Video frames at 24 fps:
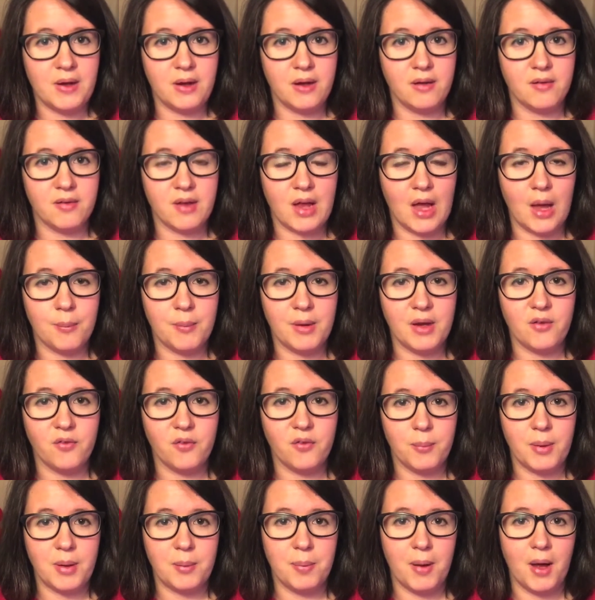it's coming
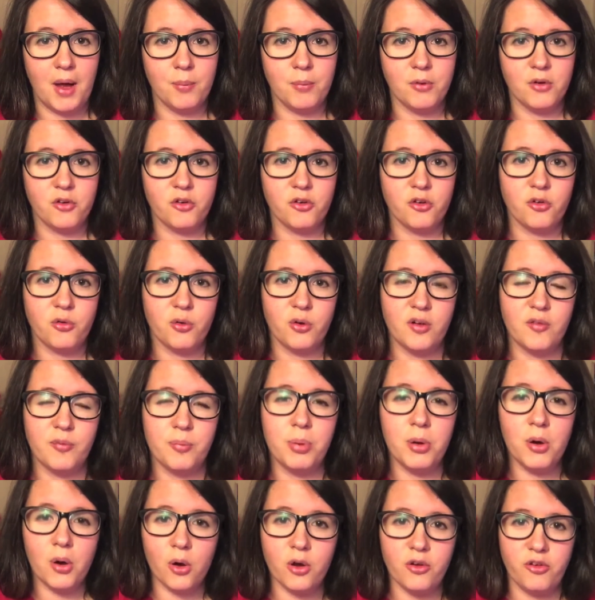a publisher sort of
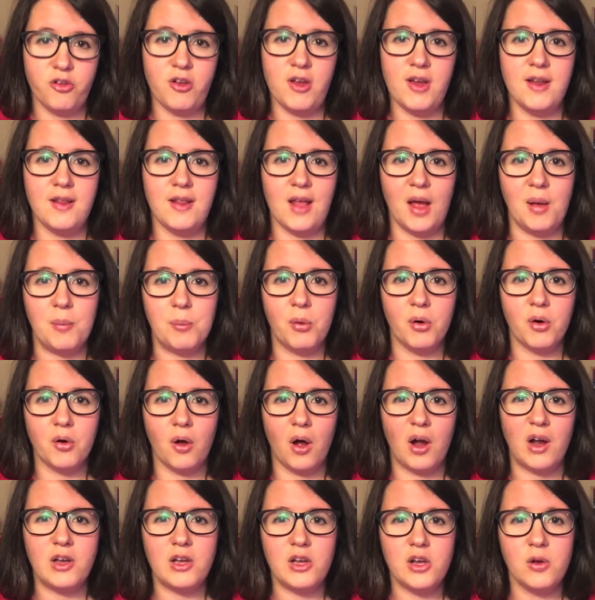pushing that book
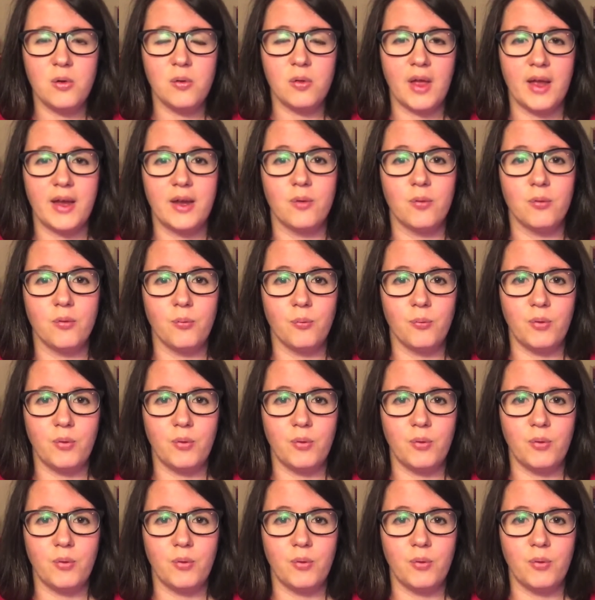on you, like